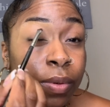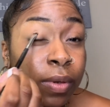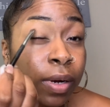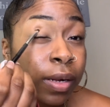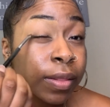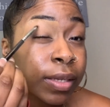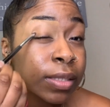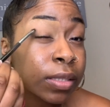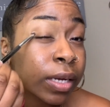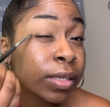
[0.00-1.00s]
now that that's
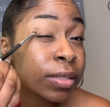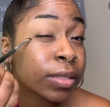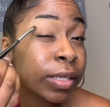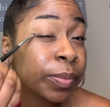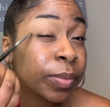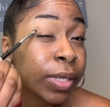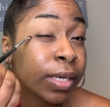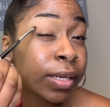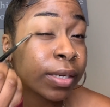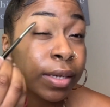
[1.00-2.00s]
nice and
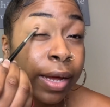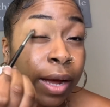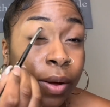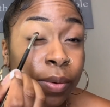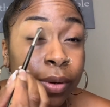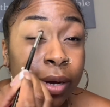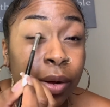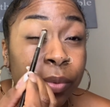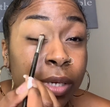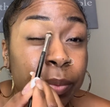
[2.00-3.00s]
blended down, and I
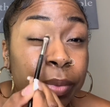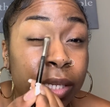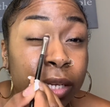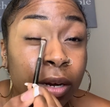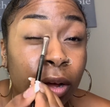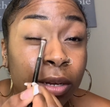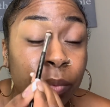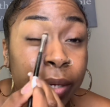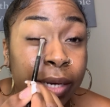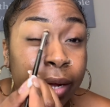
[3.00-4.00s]
really blend it all the
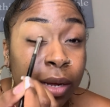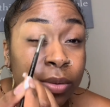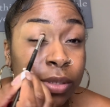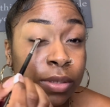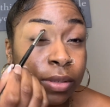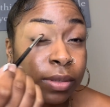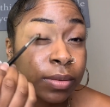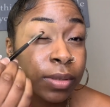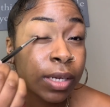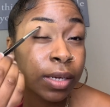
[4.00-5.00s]
way down to